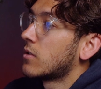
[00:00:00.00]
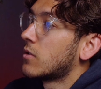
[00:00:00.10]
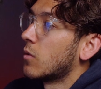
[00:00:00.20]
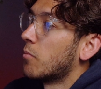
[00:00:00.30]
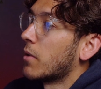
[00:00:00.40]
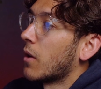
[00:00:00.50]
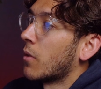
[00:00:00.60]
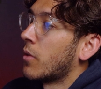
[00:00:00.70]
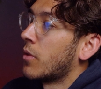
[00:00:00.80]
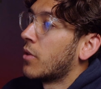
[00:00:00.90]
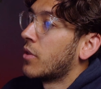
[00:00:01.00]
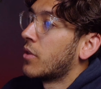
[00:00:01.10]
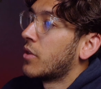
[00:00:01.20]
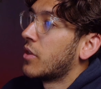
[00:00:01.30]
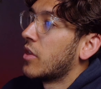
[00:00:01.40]
to about
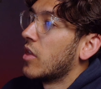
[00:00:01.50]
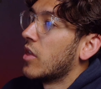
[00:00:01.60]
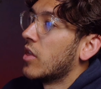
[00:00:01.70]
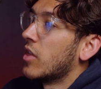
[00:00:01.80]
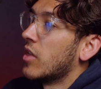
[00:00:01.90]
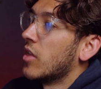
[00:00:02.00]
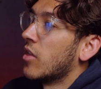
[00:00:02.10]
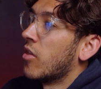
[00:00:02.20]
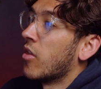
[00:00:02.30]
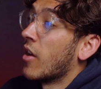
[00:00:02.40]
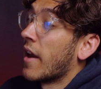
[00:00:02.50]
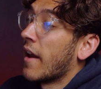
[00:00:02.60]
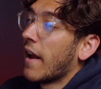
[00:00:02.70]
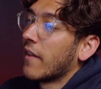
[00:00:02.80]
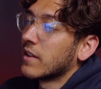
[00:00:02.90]

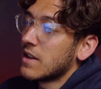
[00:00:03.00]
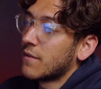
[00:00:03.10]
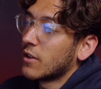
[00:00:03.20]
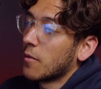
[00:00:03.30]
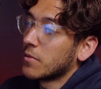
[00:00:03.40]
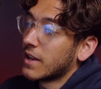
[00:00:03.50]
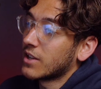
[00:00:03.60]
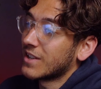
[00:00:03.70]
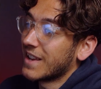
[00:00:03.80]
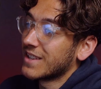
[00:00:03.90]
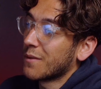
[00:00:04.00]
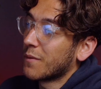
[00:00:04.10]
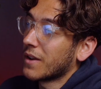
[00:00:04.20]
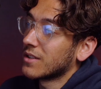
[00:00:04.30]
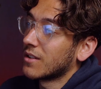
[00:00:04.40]
there, and let's lift it up because it actually is
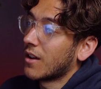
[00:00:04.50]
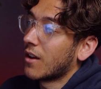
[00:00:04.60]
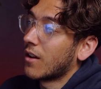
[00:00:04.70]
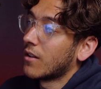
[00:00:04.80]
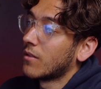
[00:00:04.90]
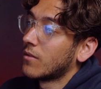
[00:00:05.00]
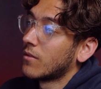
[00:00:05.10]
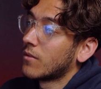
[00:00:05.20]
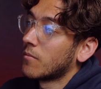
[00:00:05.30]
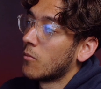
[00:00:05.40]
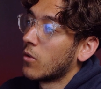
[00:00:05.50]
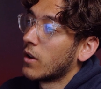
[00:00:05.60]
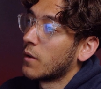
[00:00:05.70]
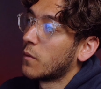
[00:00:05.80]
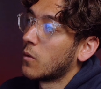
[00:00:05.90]
affecting the car more than
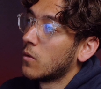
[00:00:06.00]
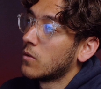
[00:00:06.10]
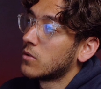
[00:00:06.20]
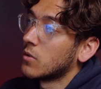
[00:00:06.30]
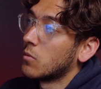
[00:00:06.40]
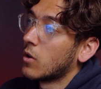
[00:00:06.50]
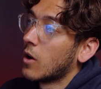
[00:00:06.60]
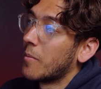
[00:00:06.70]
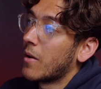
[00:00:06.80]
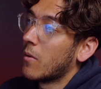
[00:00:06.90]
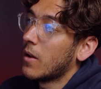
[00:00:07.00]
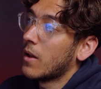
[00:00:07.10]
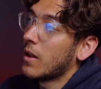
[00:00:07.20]
I thought. So we'll go about